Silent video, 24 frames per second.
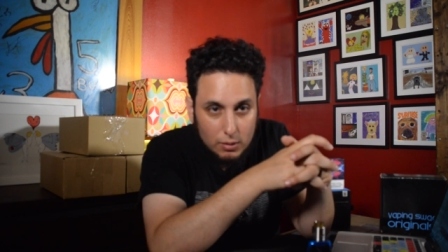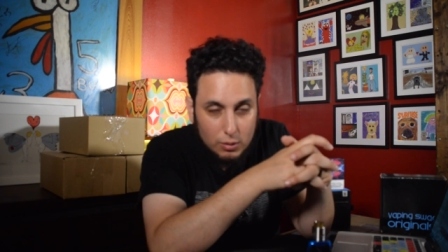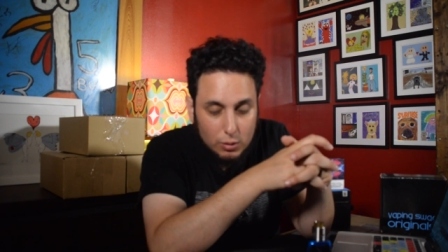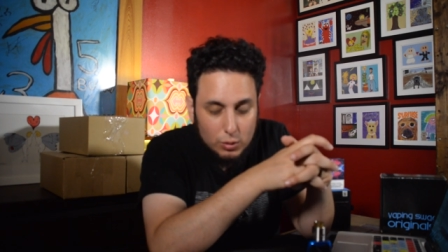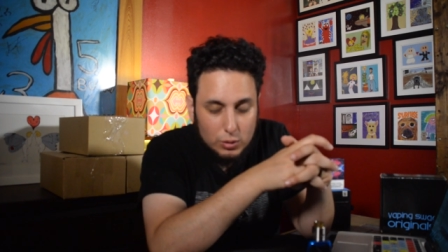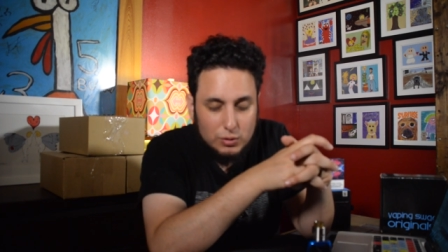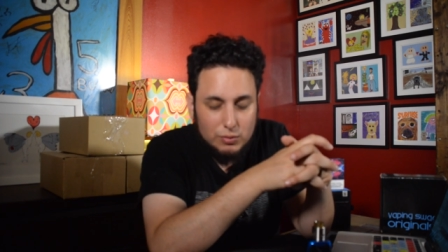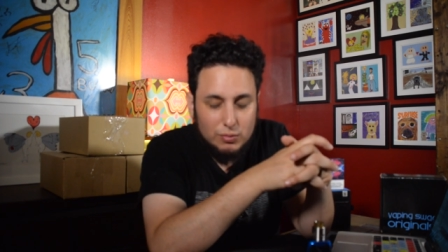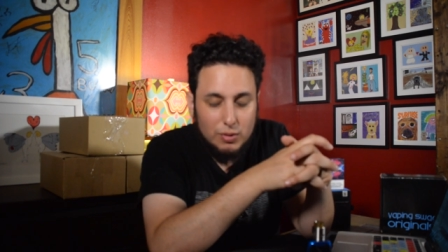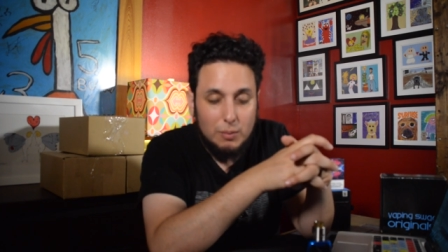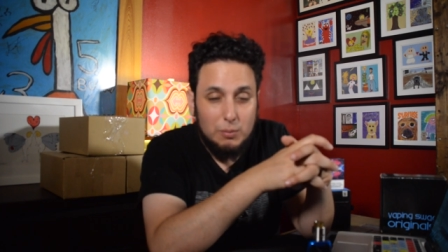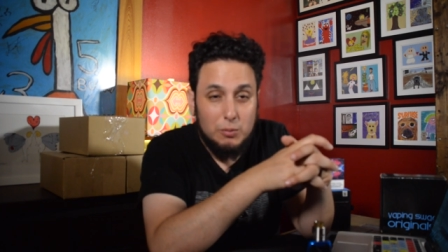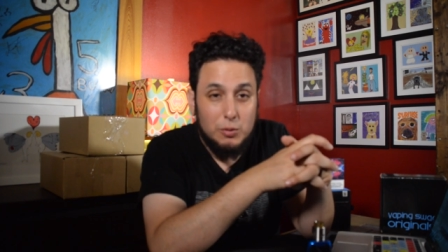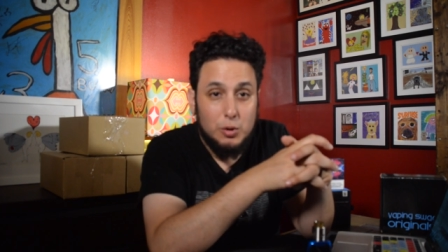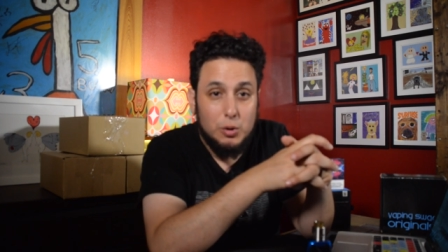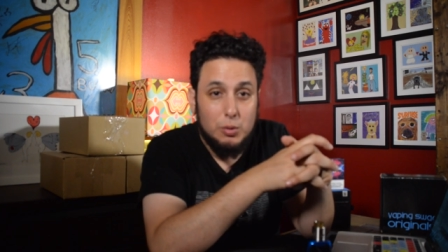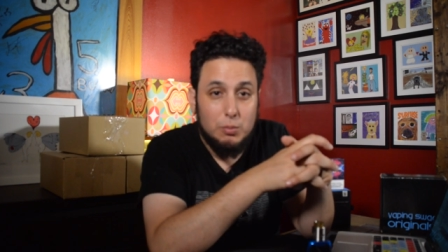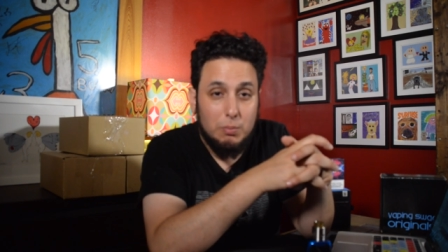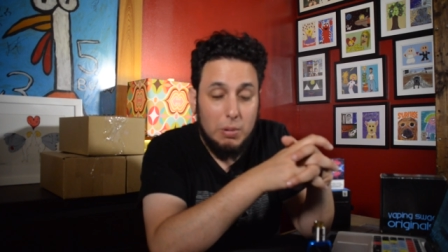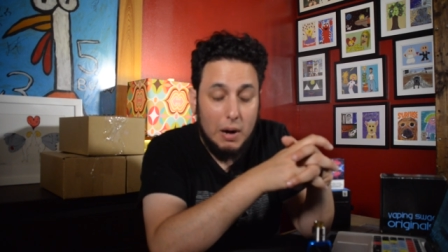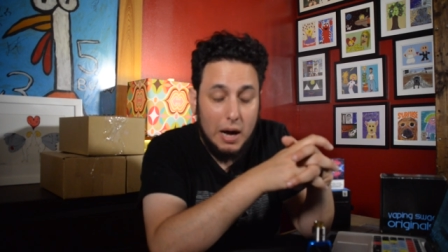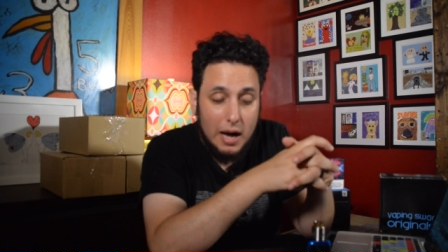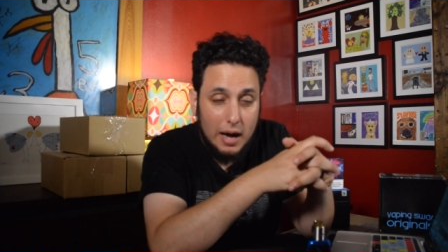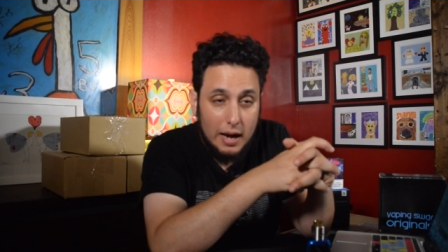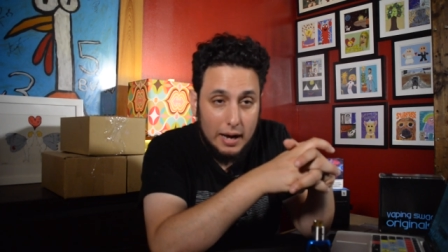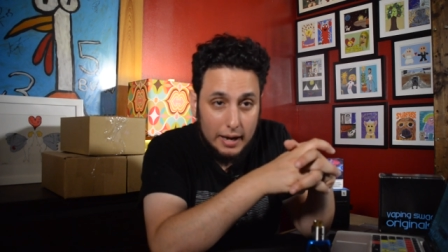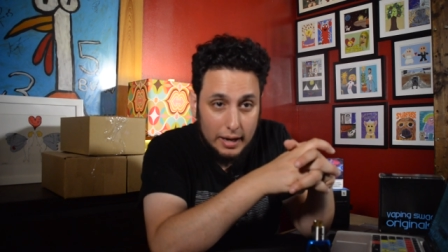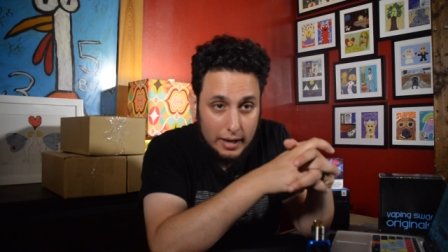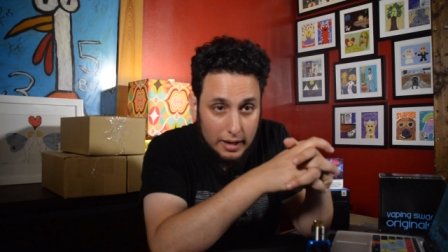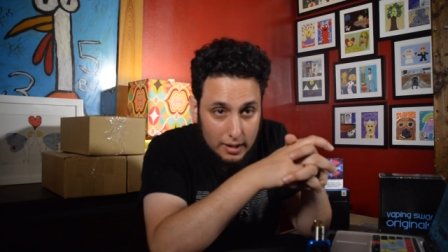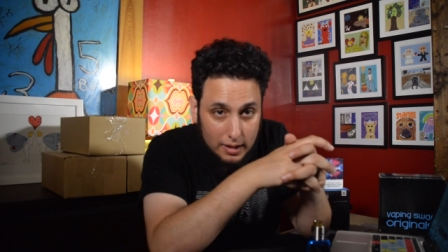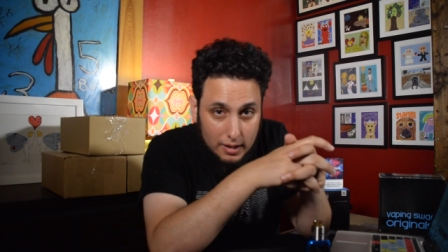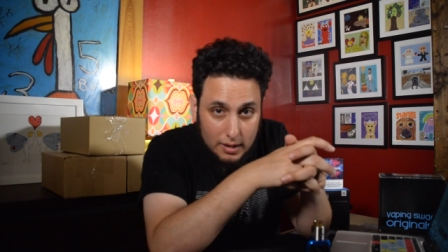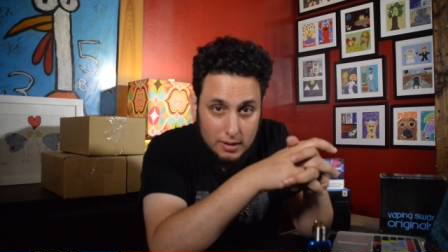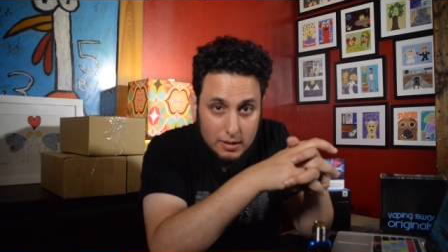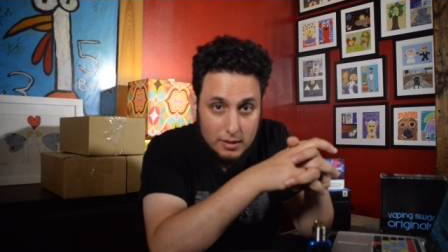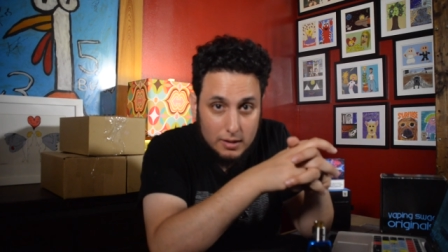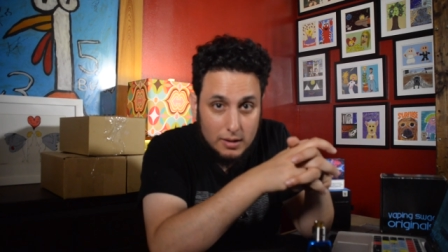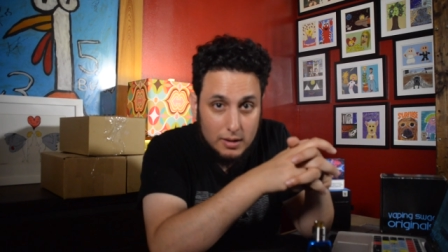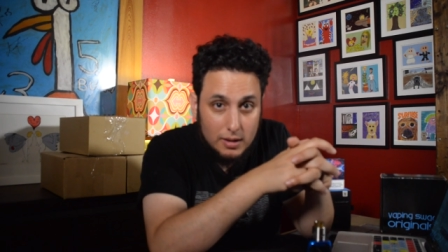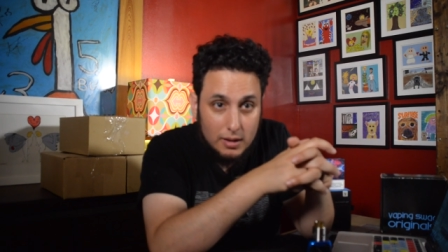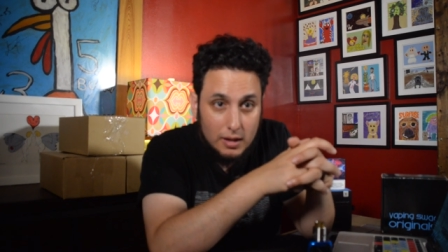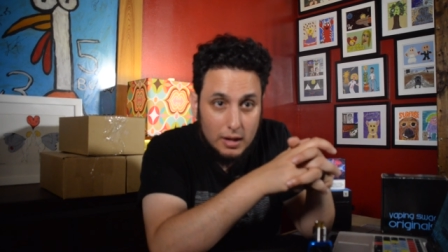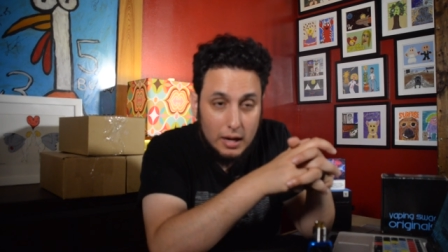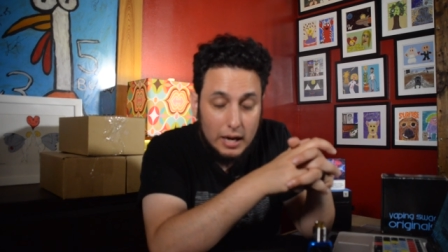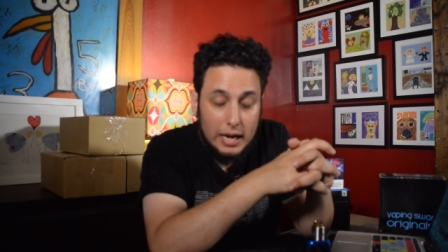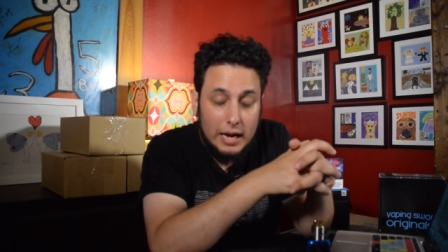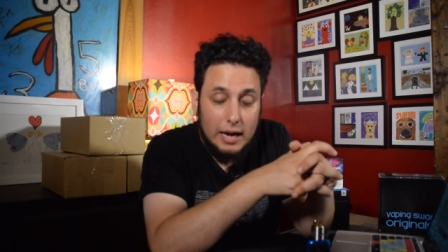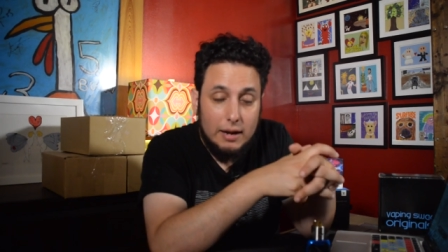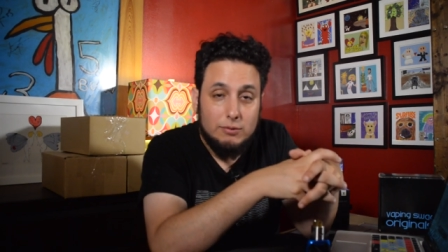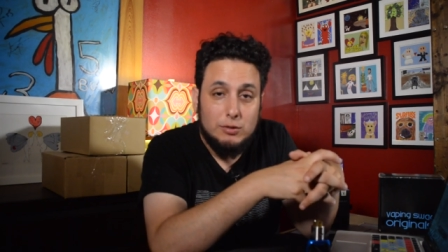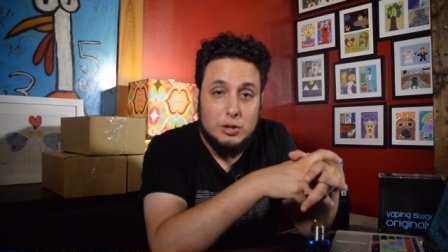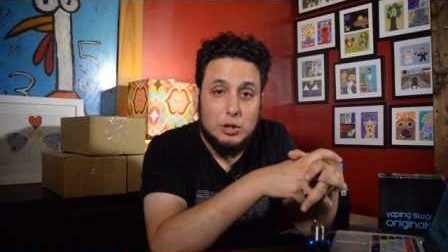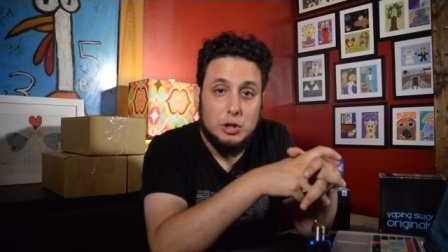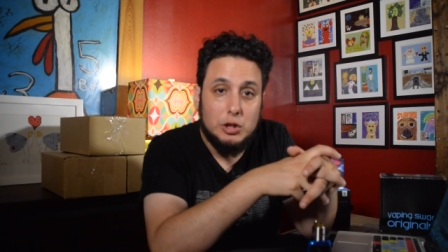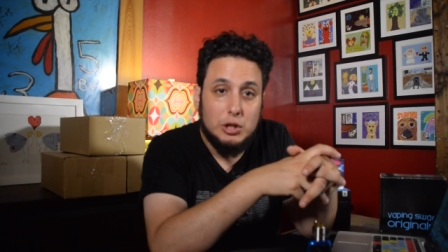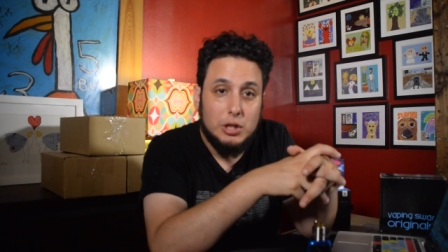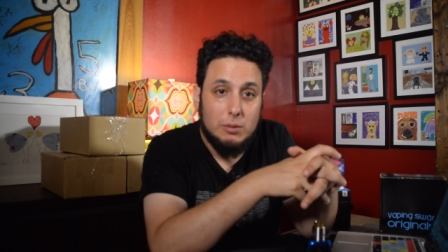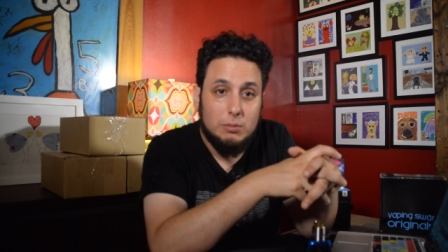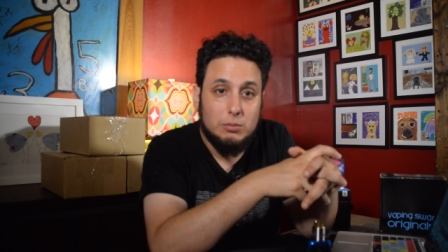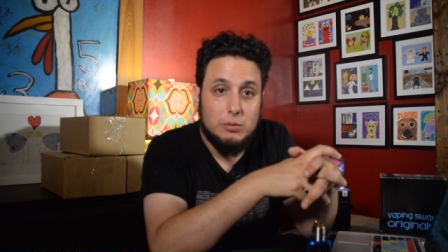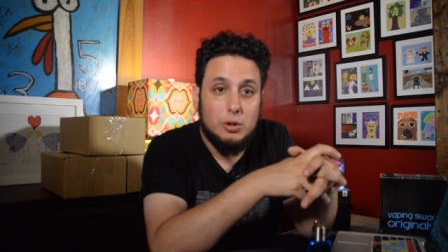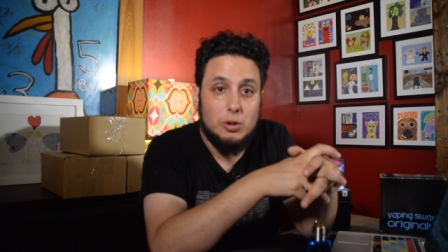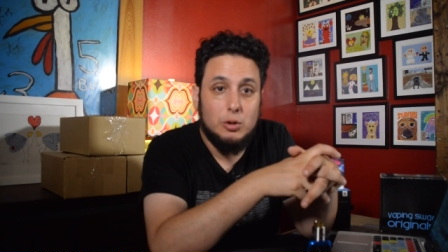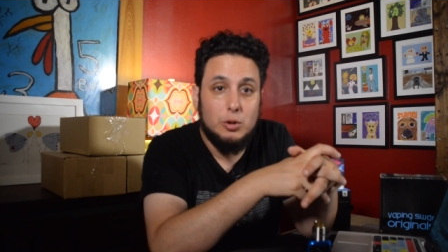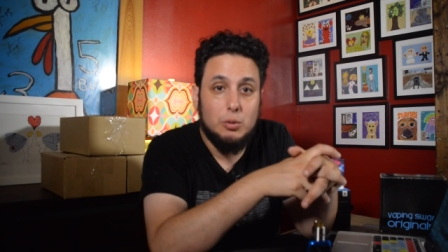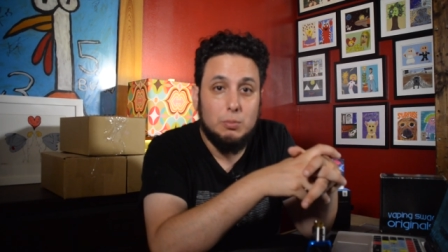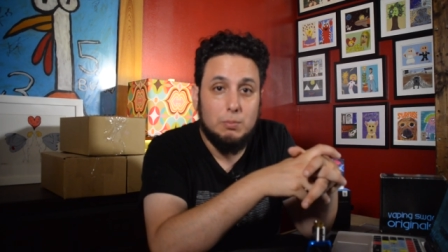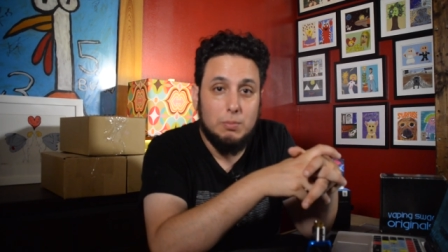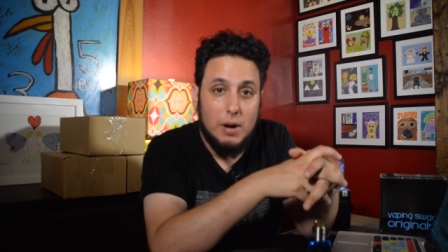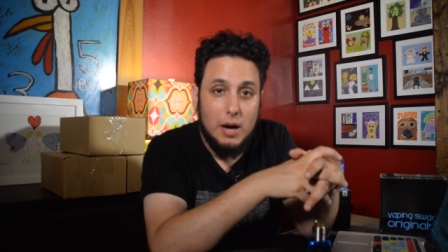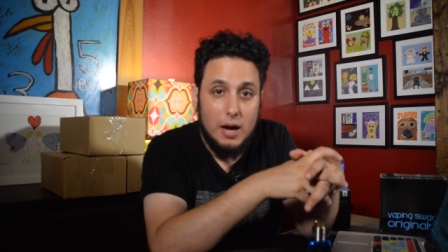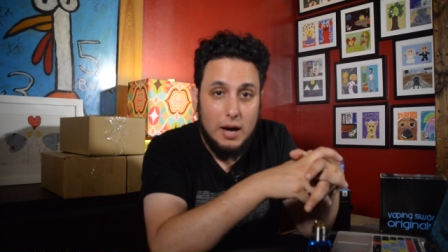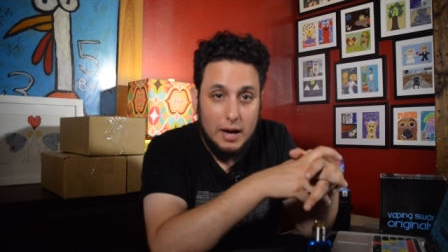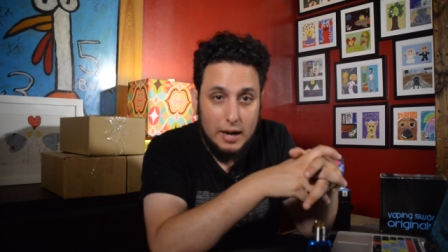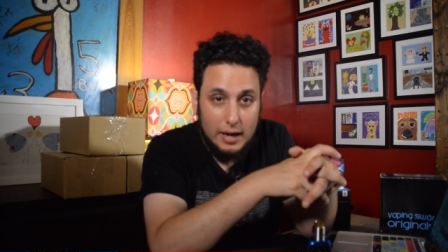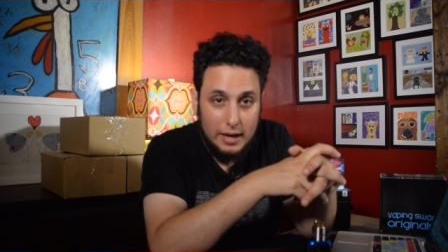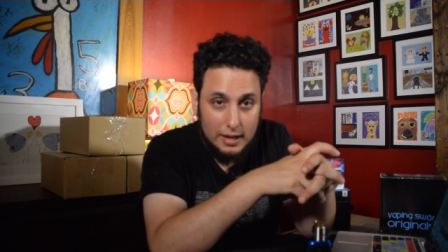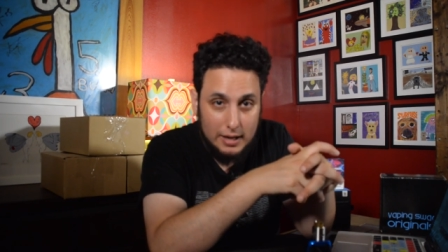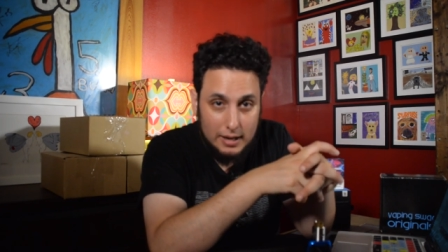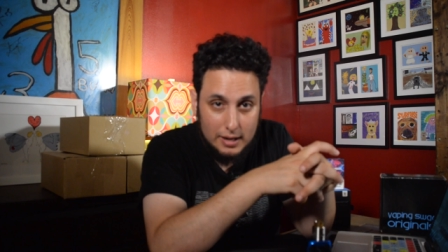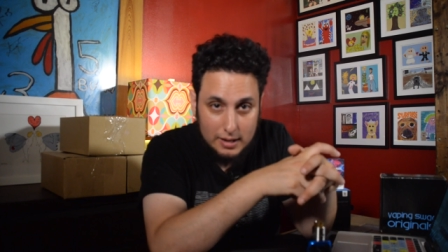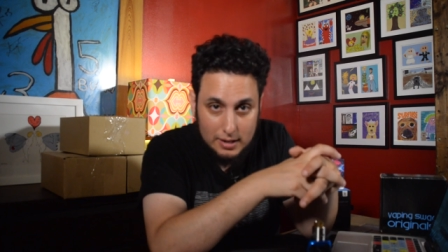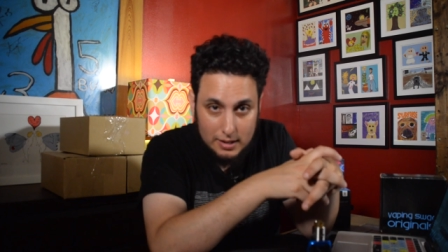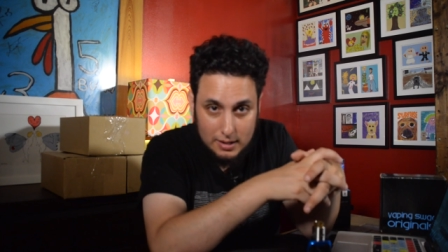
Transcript: who's from Dubai. I have to ship to Dubai.